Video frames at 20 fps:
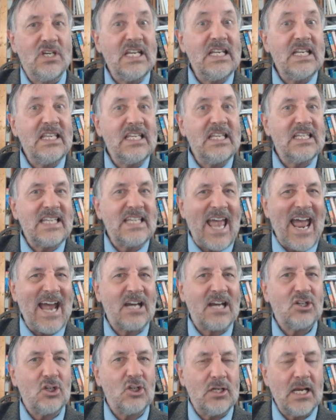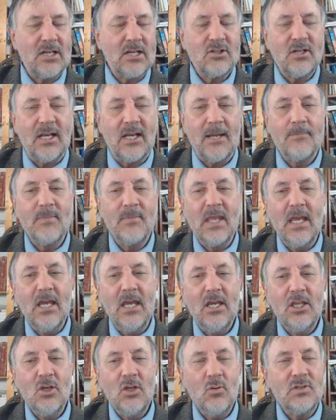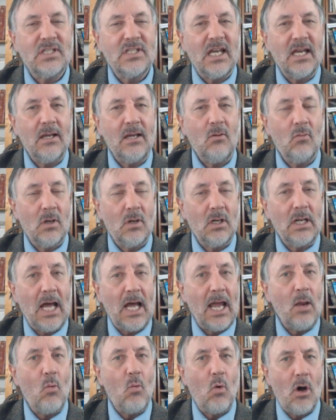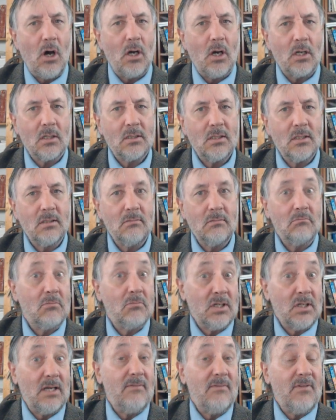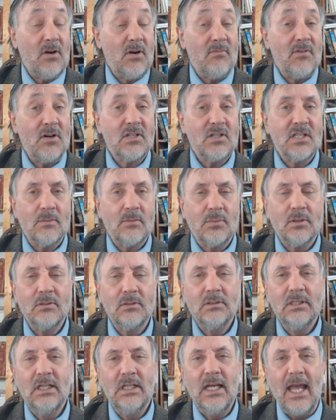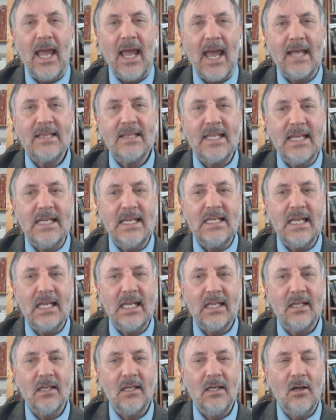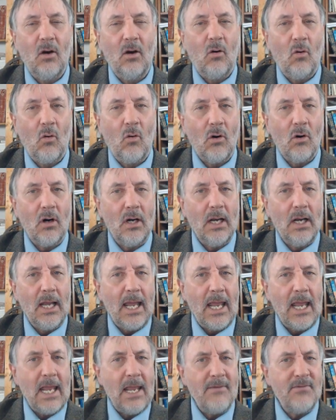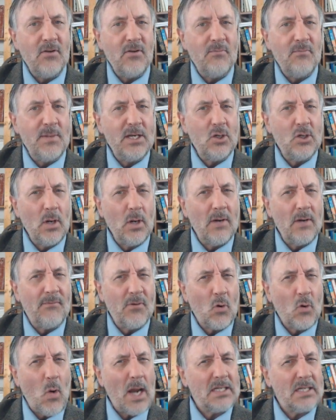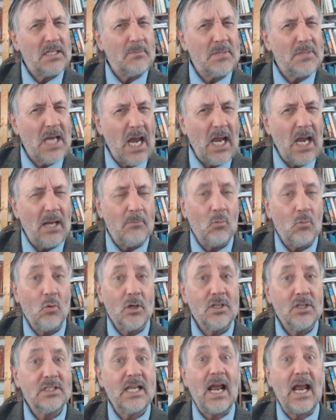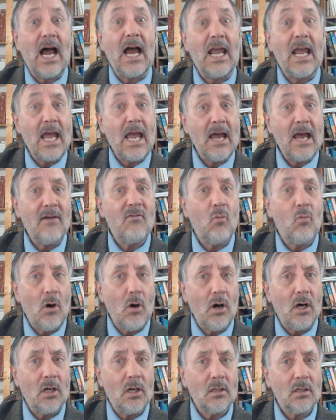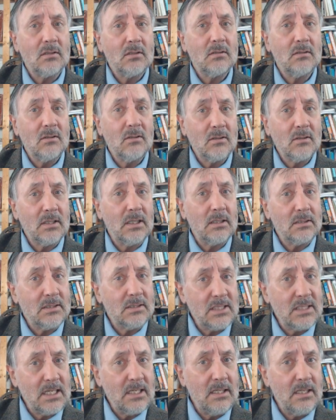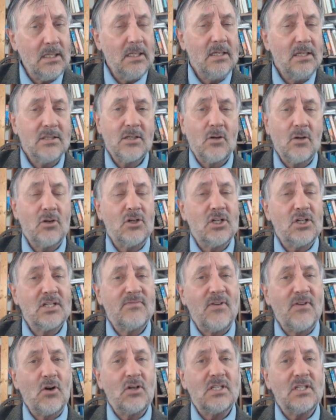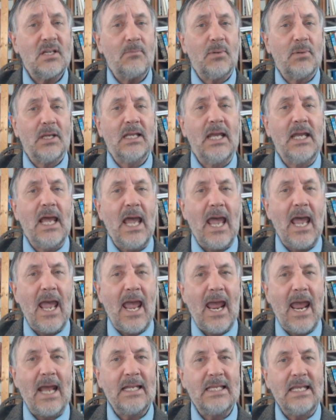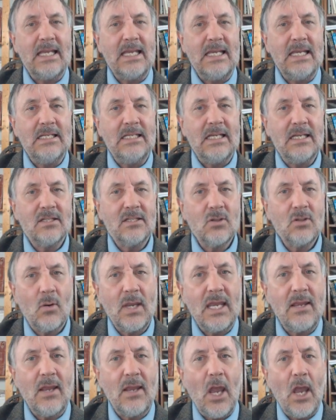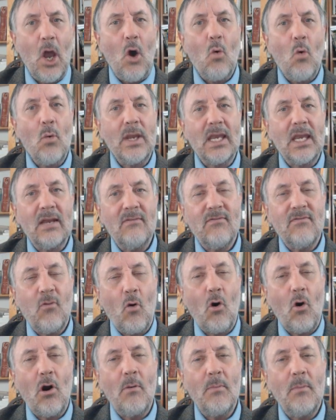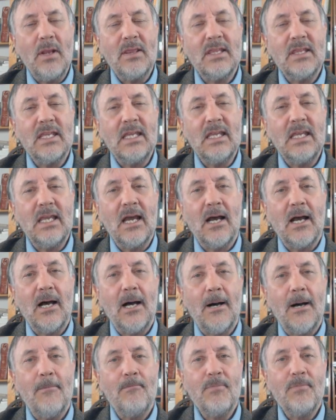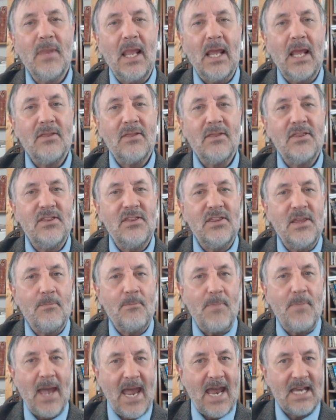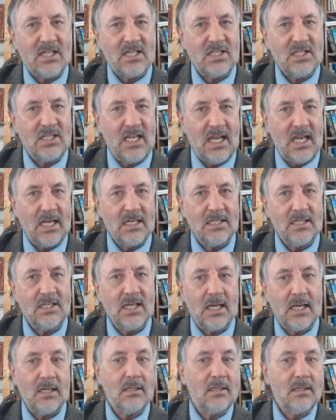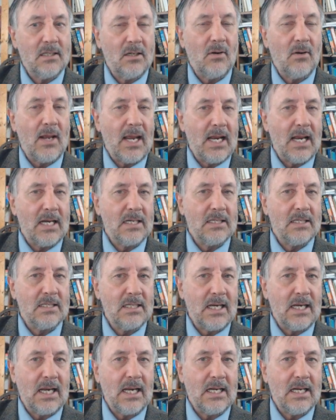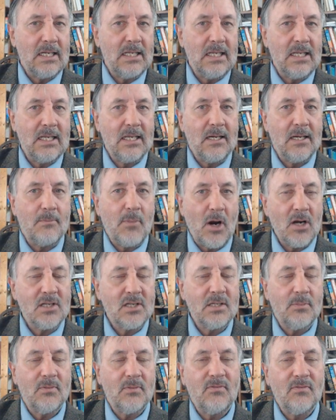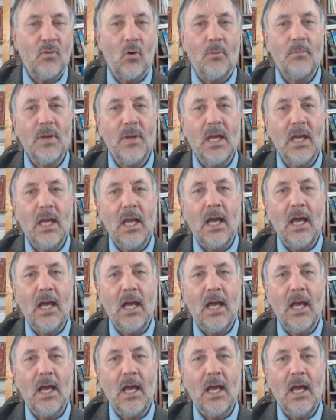did this action yesterday, you would say, well, I WOG'd. Okay, very, very simple. Add the ed. Or if you've been doing it for quite some time, where you say, have walked. Okay, see? So you just very simply add the ed. So we can form the past tense and the participle form